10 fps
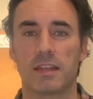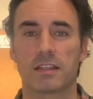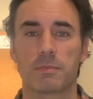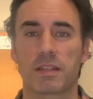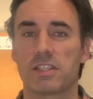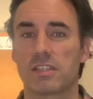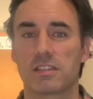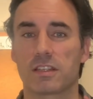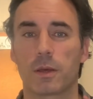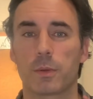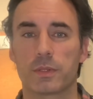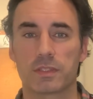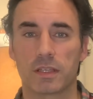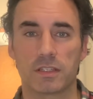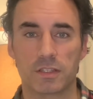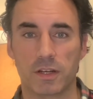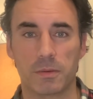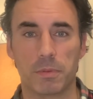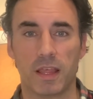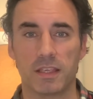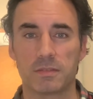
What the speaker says: expect Jesus to go to a deserted place.